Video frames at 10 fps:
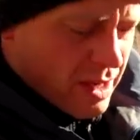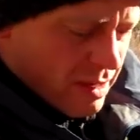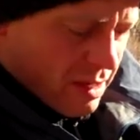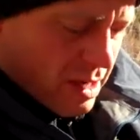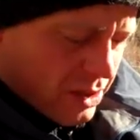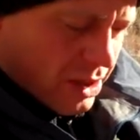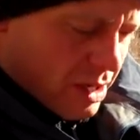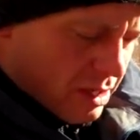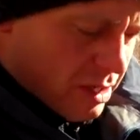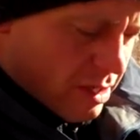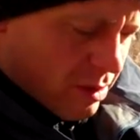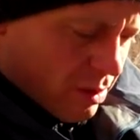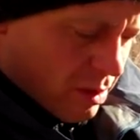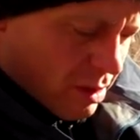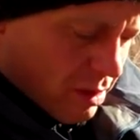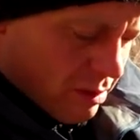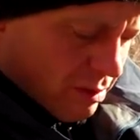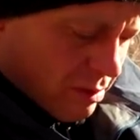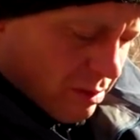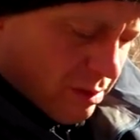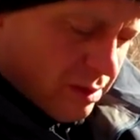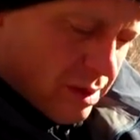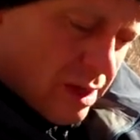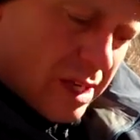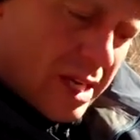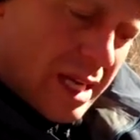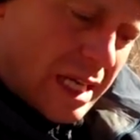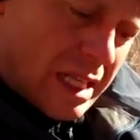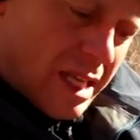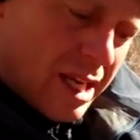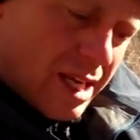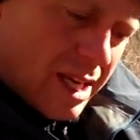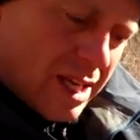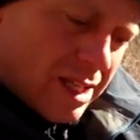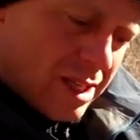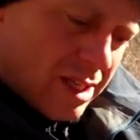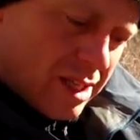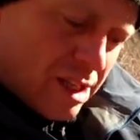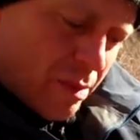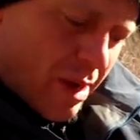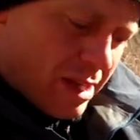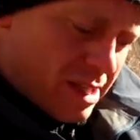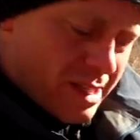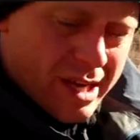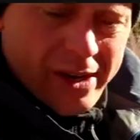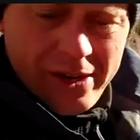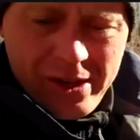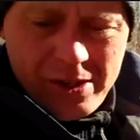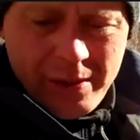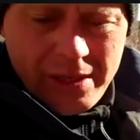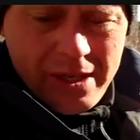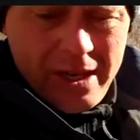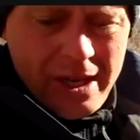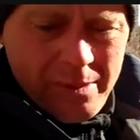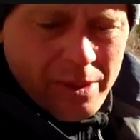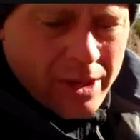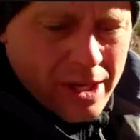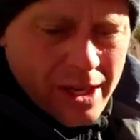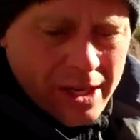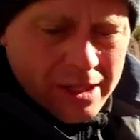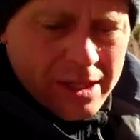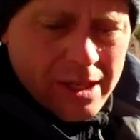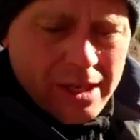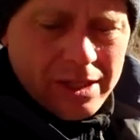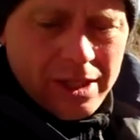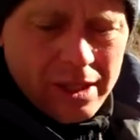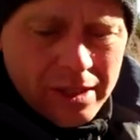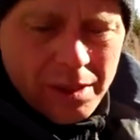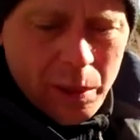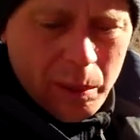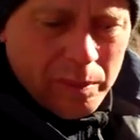Either hot chocolate or I think instant spice cider is what's going to happen today instead of hot chocolate.